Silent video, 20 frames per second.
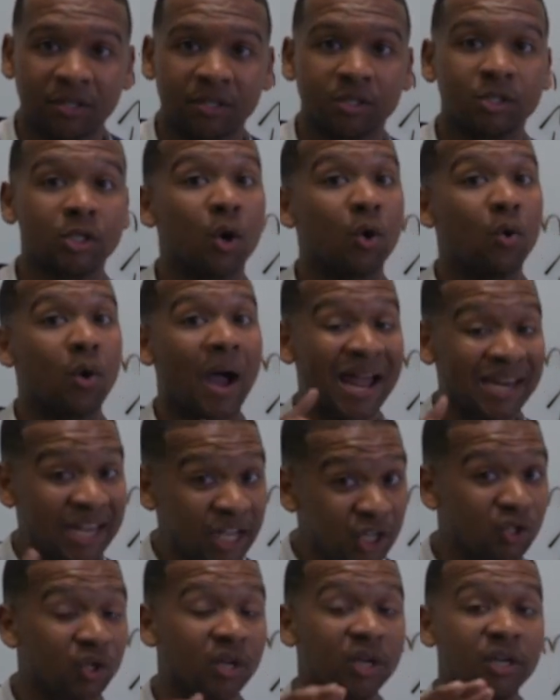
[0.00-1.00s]
So I
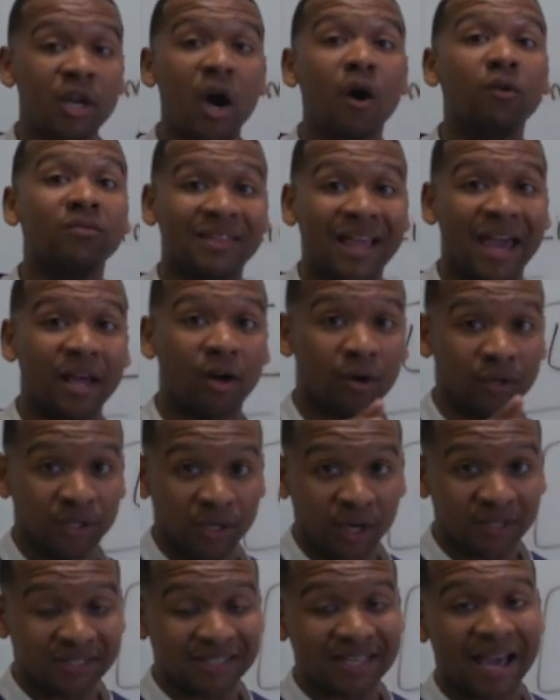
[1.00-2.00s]
need you to note that on
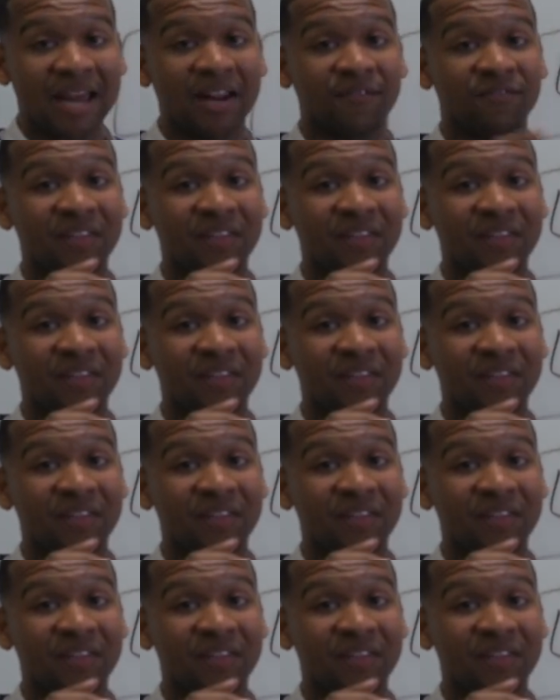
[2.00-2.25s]
your side,